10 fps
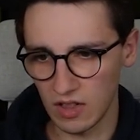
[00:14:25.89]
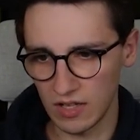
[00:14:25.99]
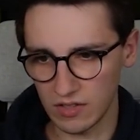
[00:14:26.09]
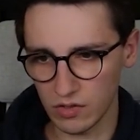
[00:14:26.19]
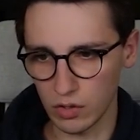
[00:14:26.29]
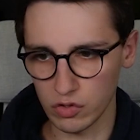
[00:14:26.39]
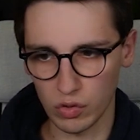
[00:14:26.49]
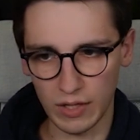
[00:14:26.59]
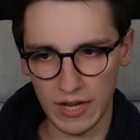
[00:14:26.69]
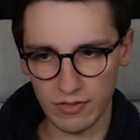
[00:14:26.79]
Let's
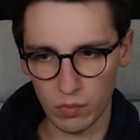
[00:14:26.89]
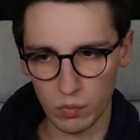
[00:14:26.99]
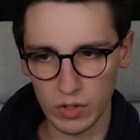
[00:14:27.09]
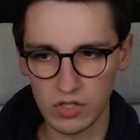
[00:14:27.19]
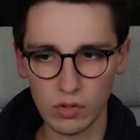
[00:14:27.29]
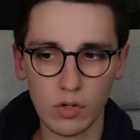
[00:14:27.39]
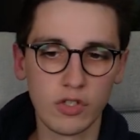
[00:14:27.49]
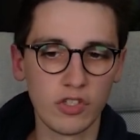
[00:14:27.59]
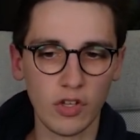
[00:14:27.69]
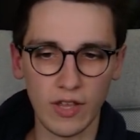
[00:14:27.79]
also get the
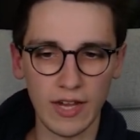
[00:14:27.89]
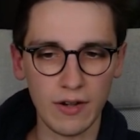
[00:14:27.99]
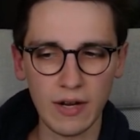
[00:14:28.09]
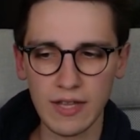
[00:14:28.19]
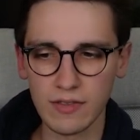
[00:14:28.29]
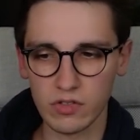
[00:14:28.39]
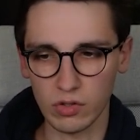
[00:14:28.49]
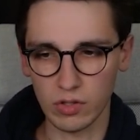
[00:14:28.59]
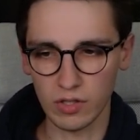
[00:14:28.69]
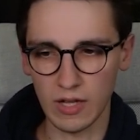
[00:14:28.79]
resources.arn,
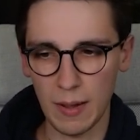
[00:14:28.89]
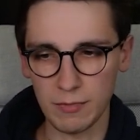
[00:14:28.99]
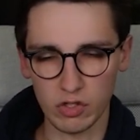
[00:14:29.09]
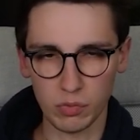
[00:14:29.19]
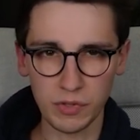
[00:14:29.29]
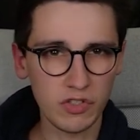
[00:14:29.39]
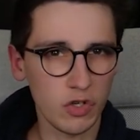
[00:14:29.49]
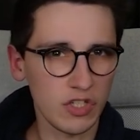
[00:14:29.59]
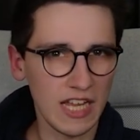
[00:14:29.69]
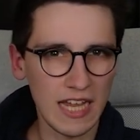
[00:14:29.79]
so the Amazon
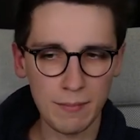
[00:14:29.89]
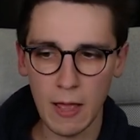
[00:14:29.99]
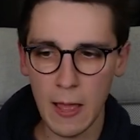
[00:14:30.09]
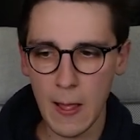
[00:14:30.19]
resource name.